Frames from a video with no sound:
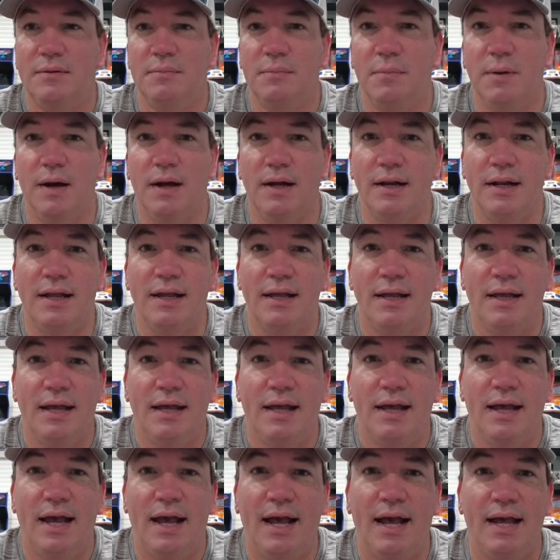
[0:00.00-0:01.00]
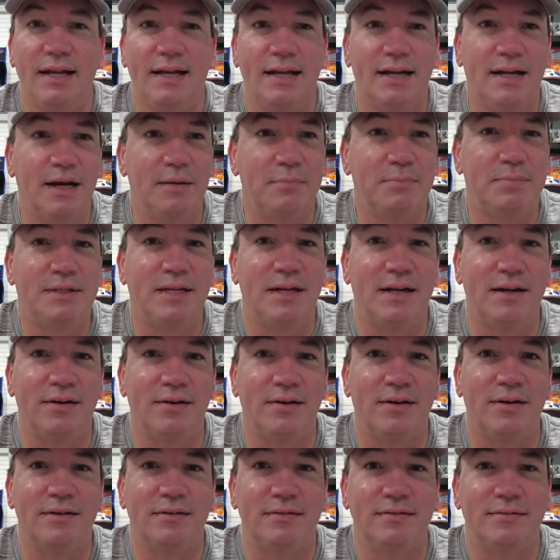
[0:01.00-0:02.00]
but ended up
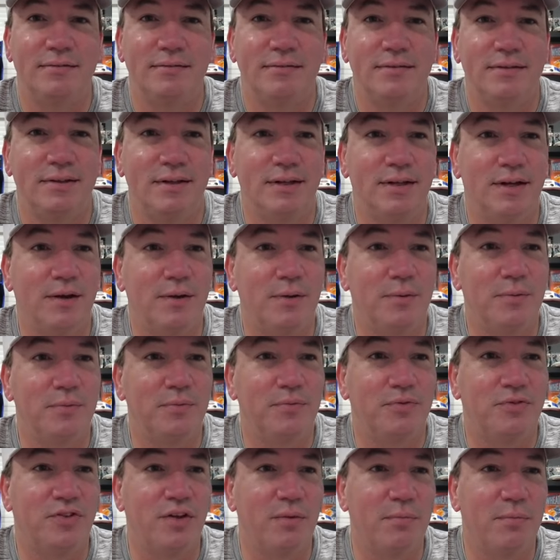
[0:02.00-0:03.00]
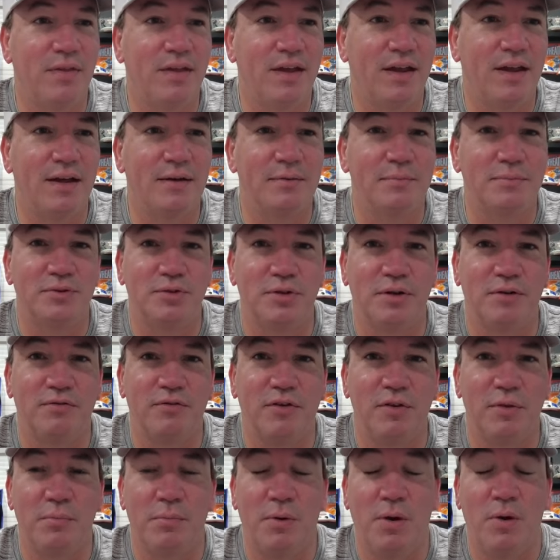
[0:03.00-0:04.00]
tearing you know, some of the hamstring
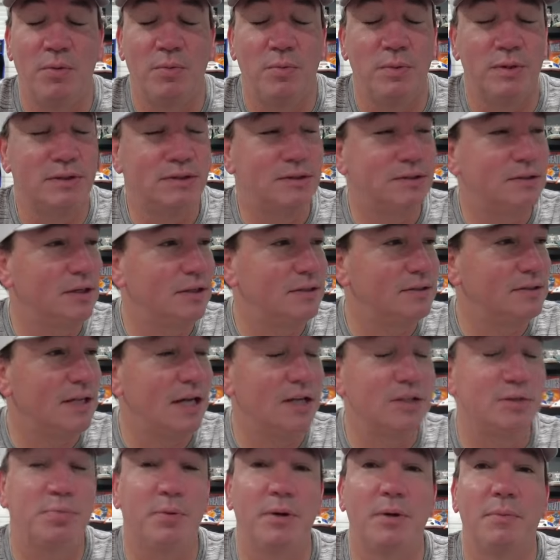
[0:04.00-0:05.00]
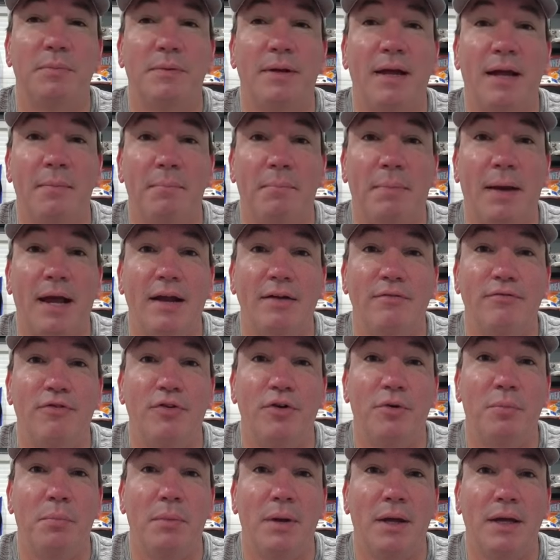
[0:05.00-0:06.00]
from the bone, which sounds pretty damn
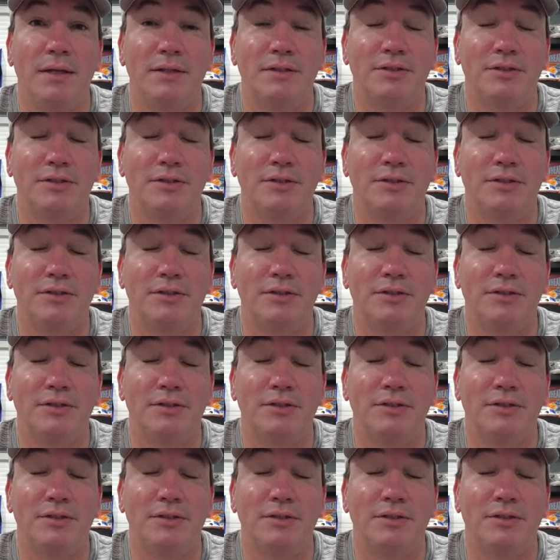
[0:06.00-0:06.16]
painful to me.